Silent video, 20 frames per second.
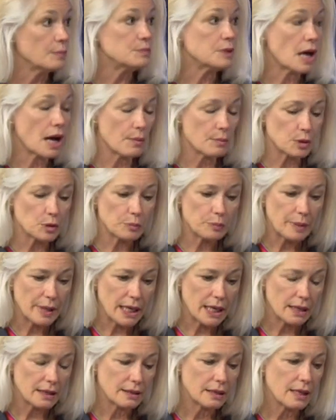Abdominal
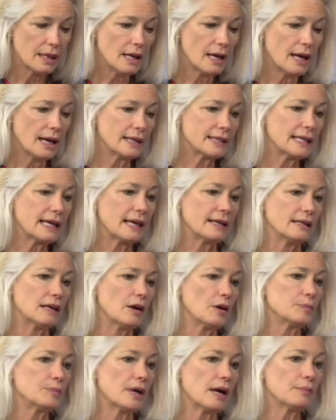pain, again,
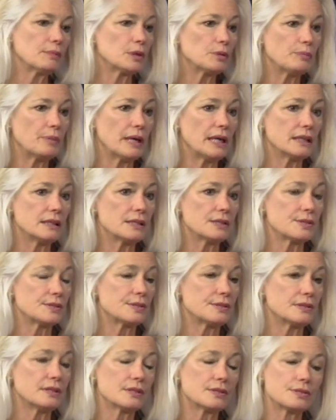now abdominal pain
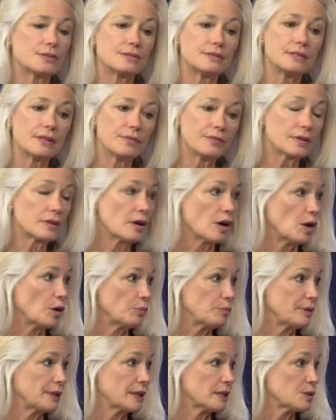is
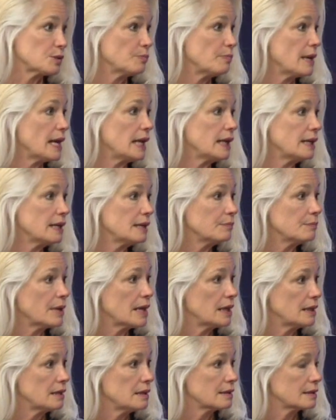difficult because
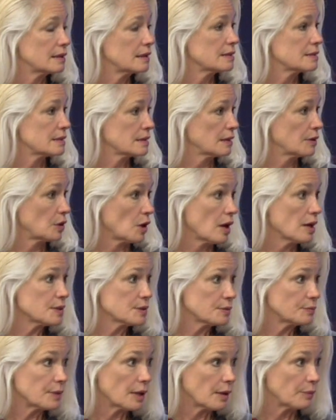many things can
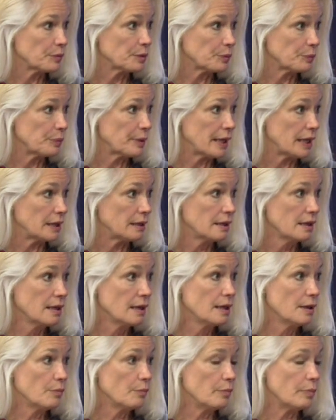cause abdominal pain.
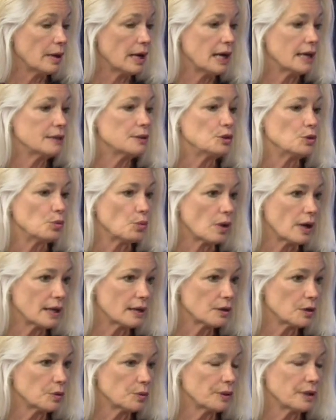But you want
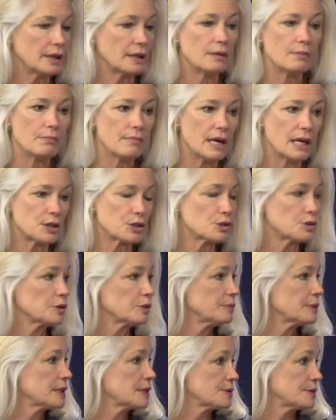to go in, make
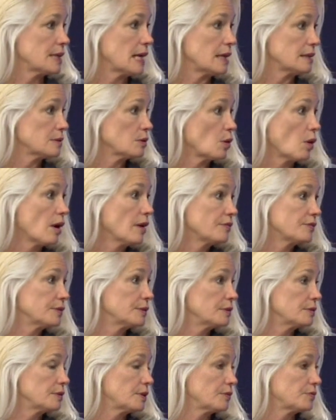sure, because that's
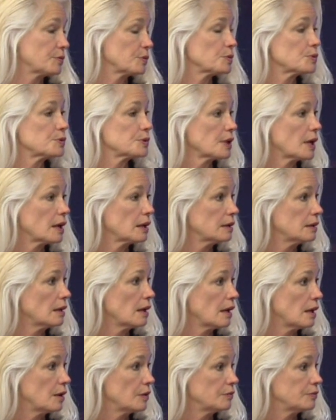often the first sign
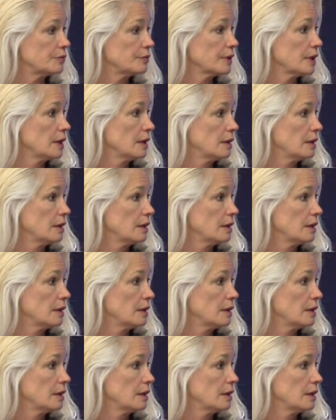of